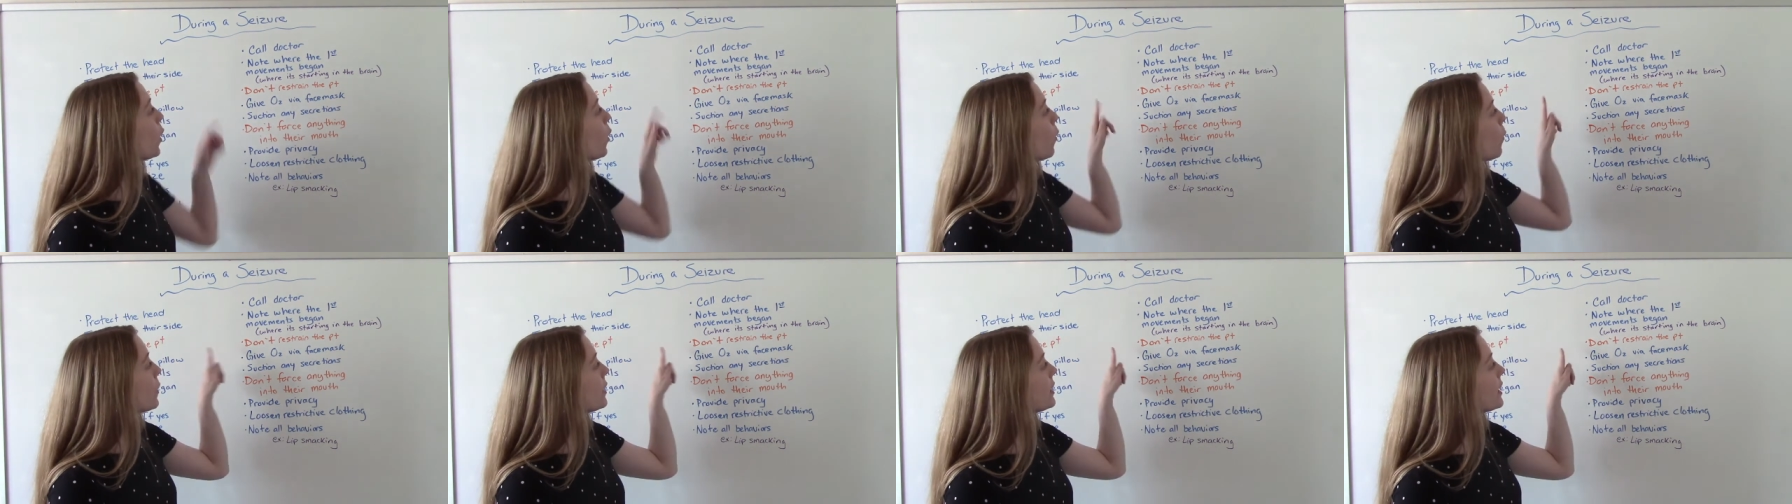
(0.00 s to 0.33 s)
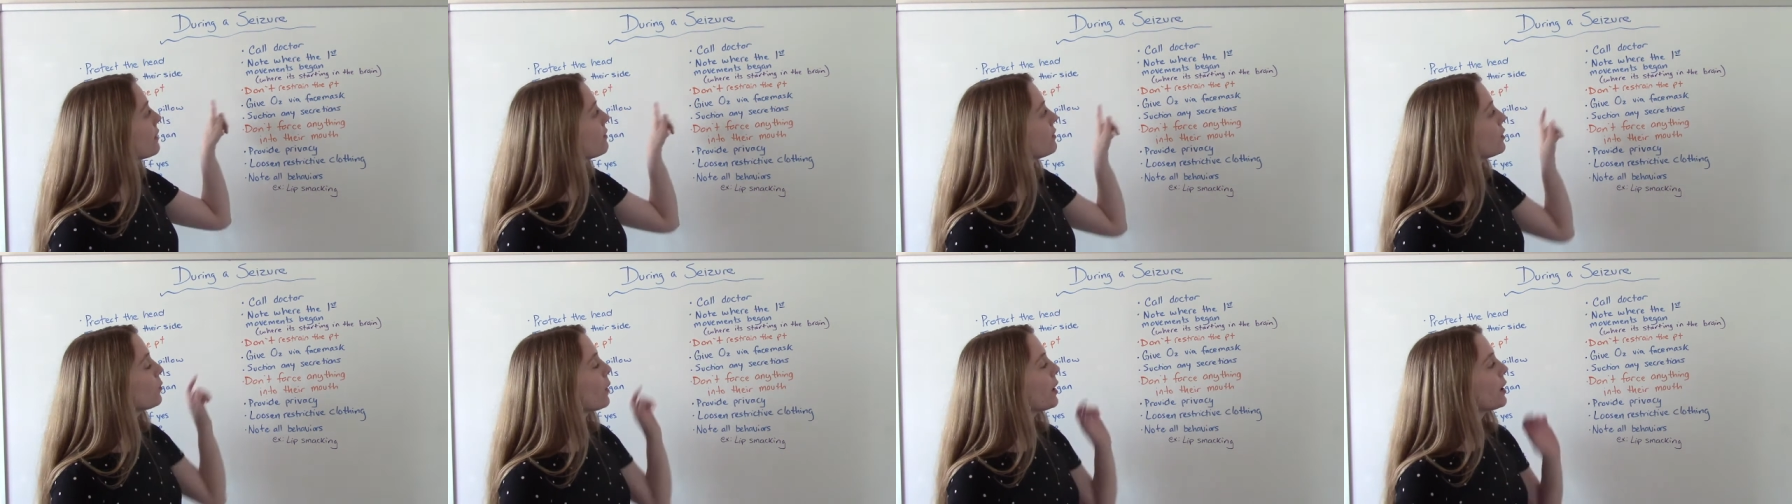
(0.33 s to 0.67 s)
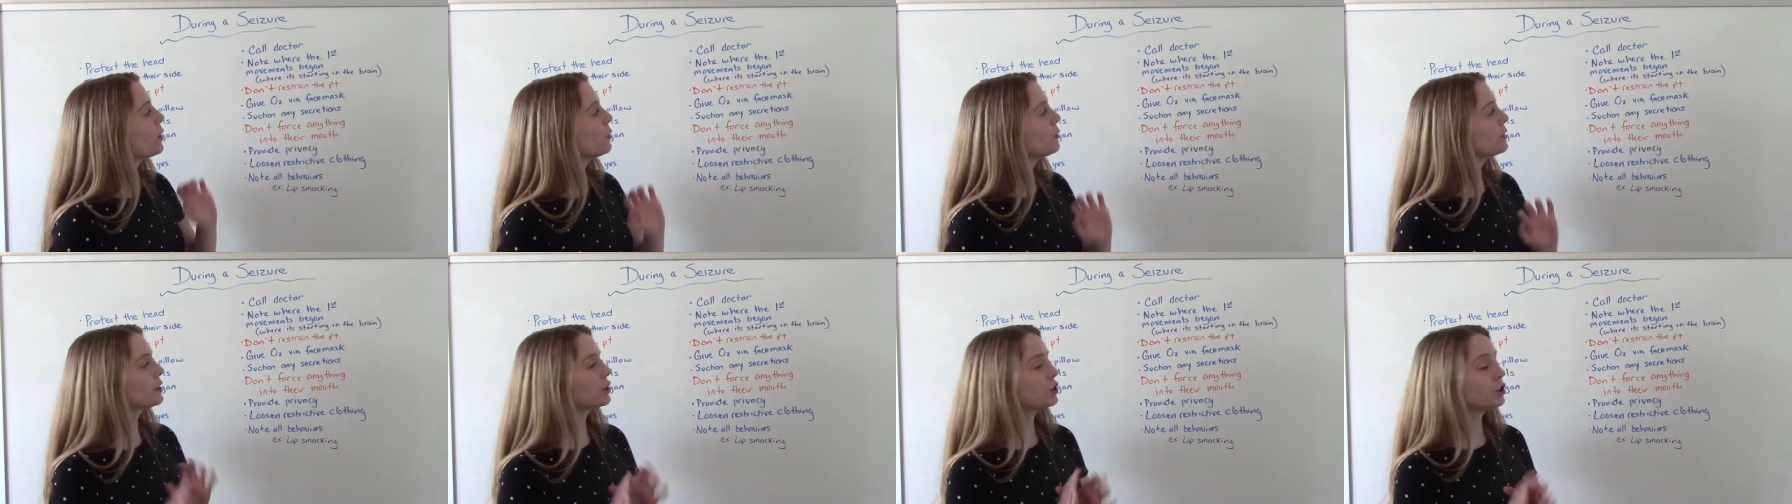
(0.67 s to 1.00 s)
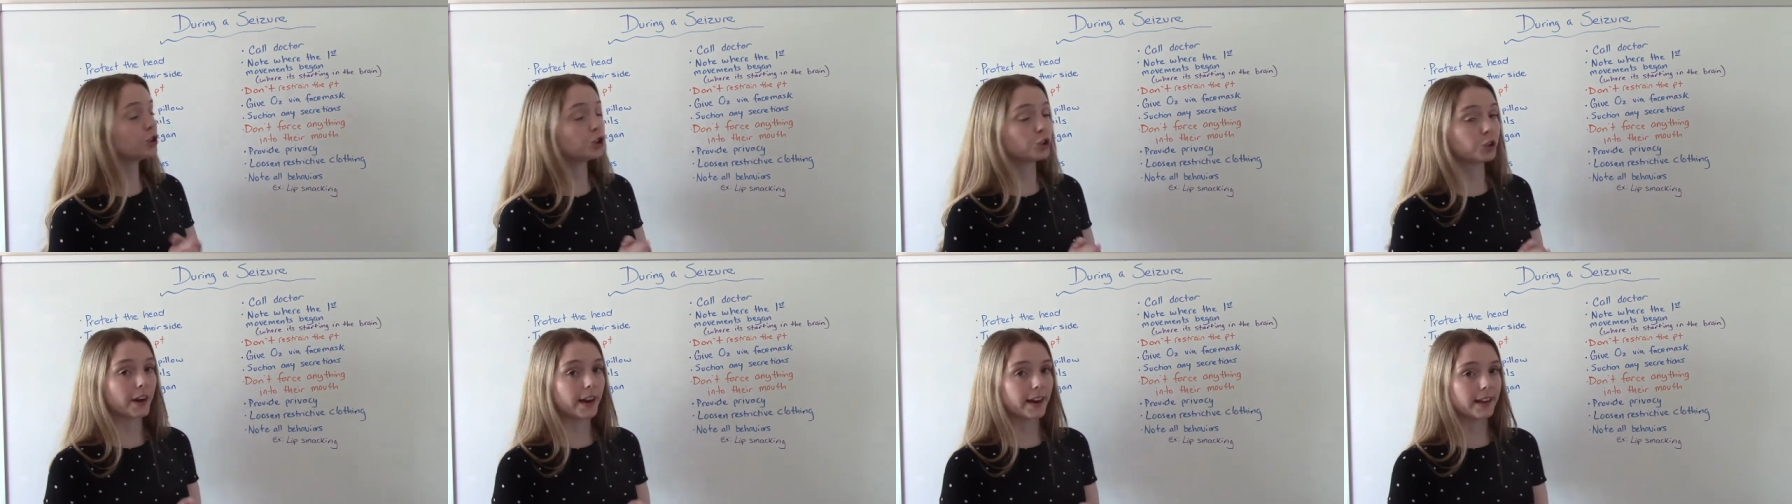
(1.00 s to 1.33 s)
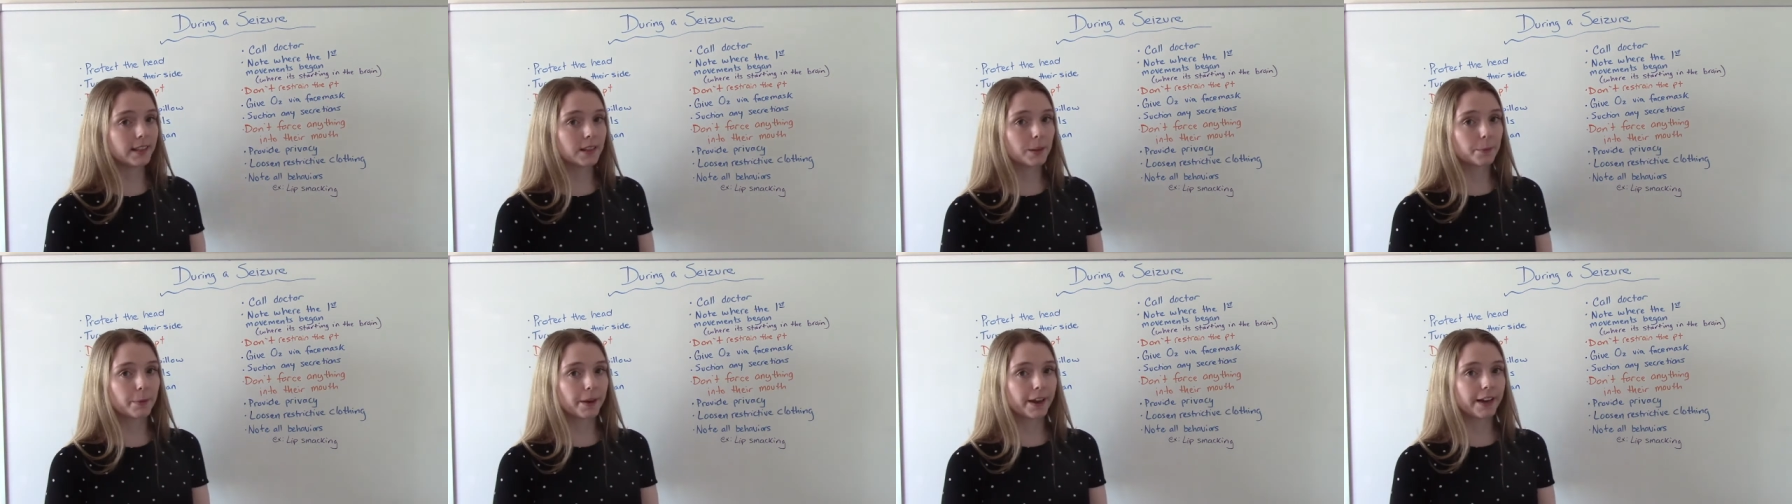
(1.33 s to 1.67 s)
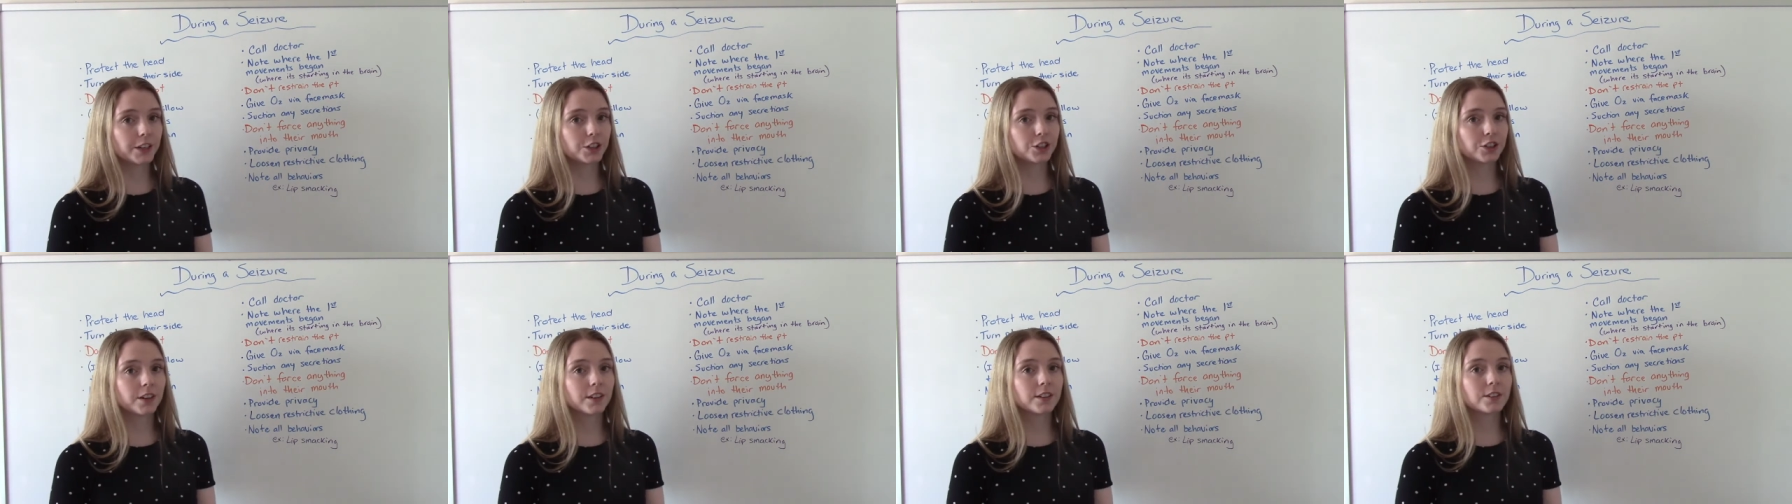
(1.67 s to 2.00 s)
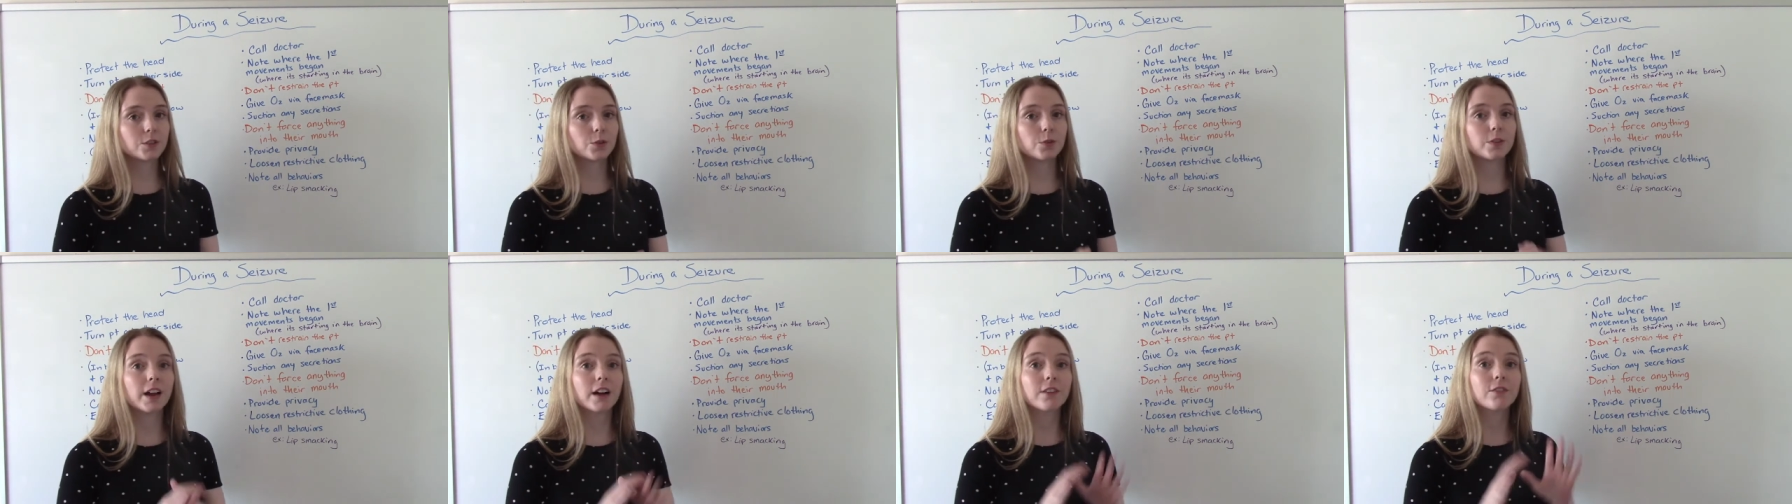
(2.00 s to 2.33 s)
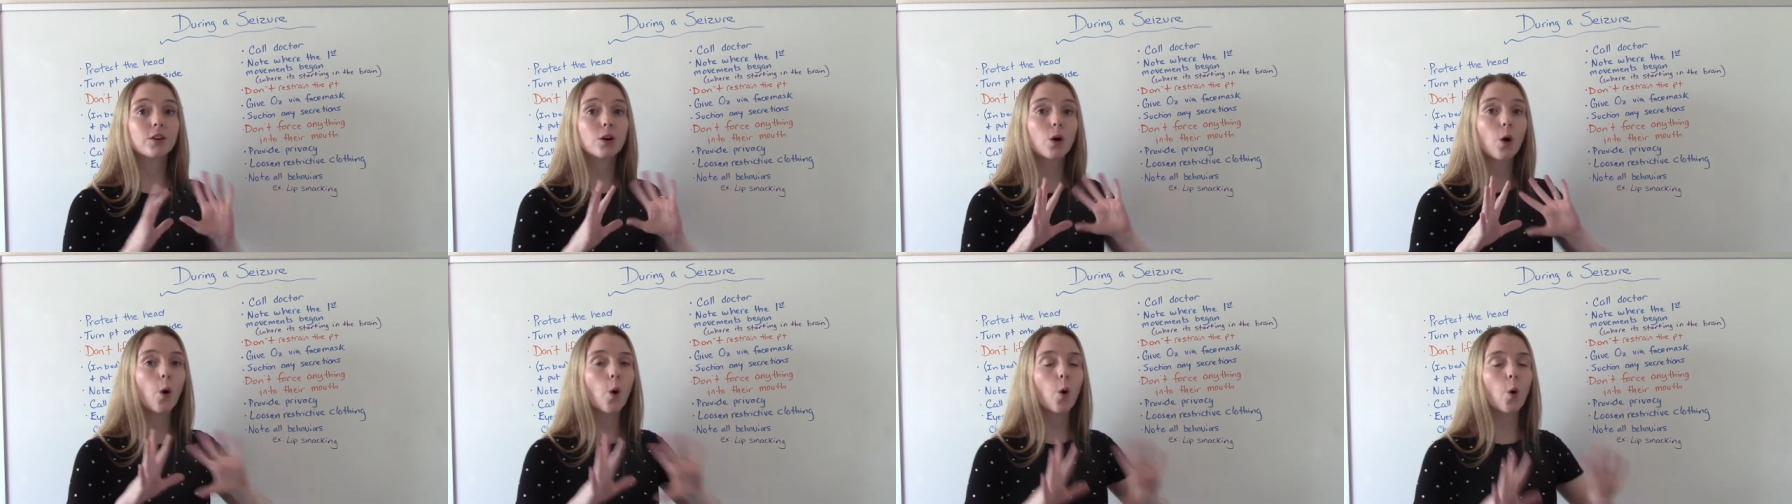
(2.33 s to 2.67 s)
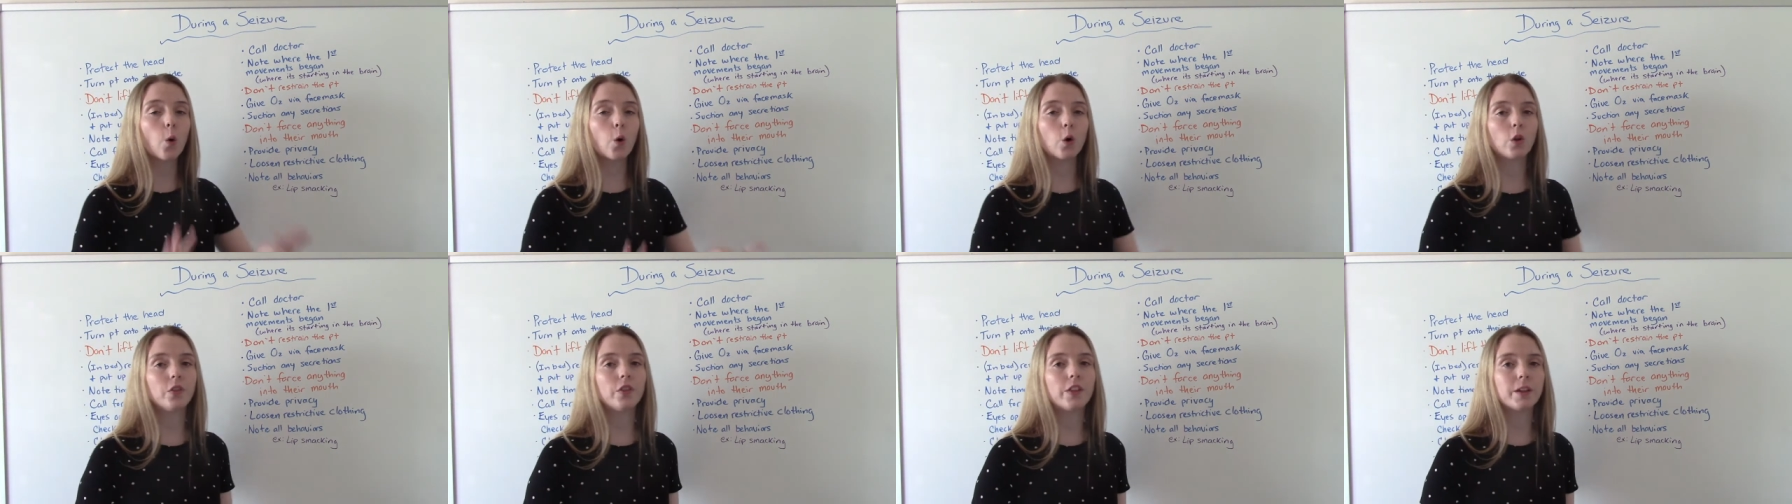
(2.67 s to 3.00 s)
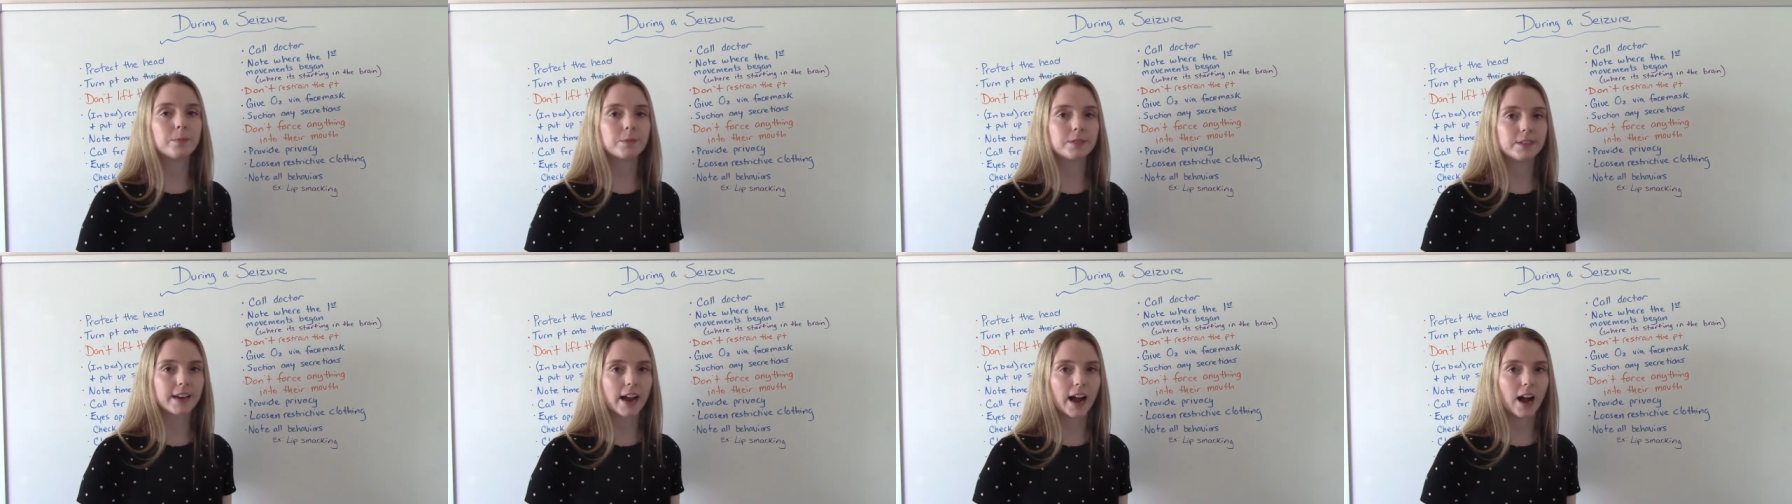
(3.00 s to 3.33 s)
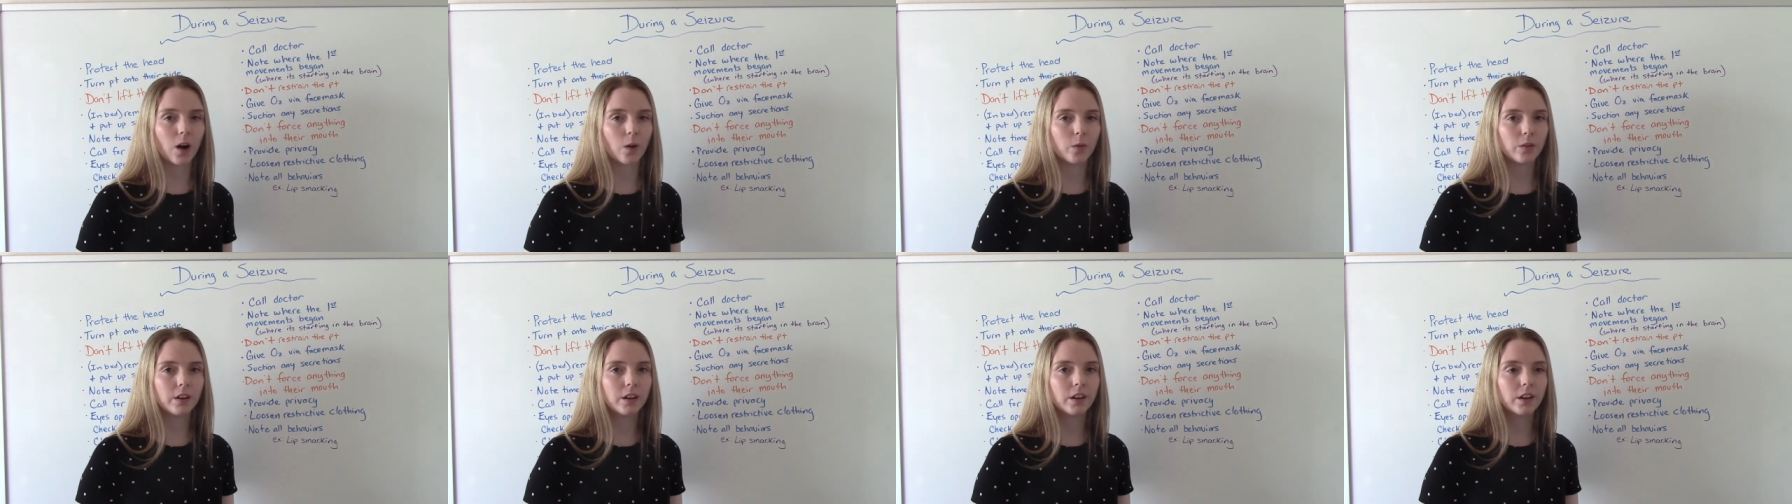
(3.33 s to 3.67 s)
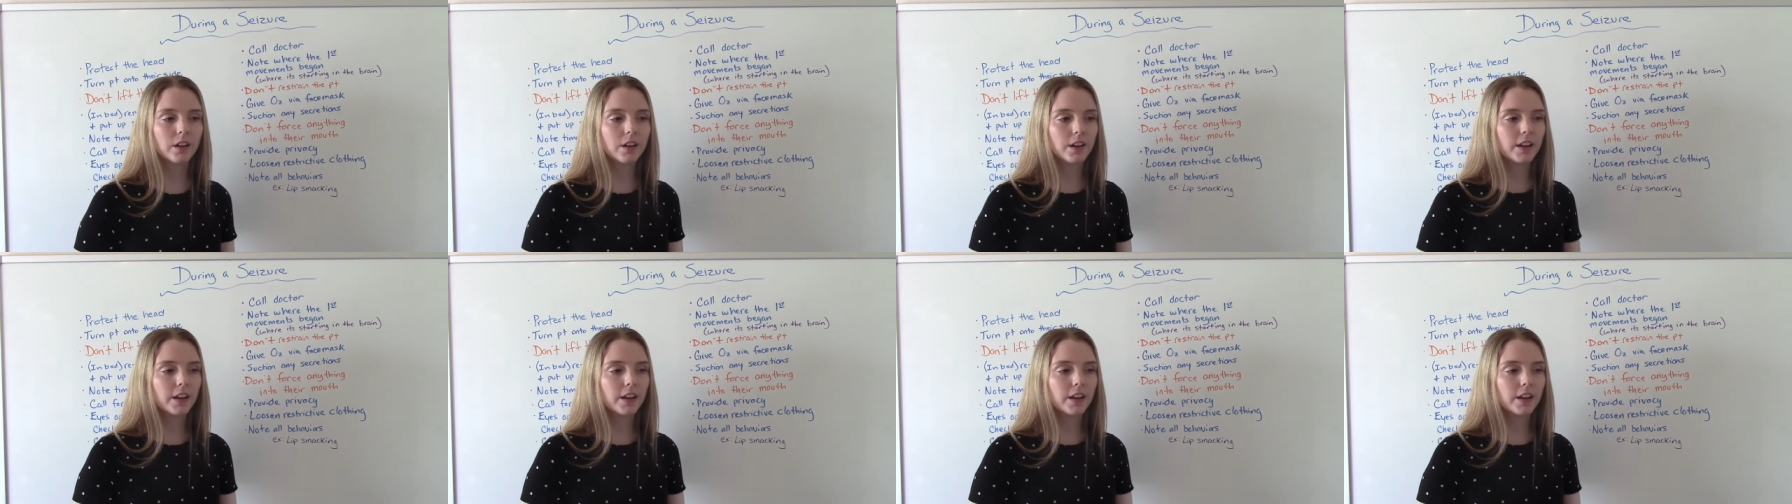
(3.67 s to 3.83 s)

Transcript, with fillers: We never want to restrain the patient, so never hold them down.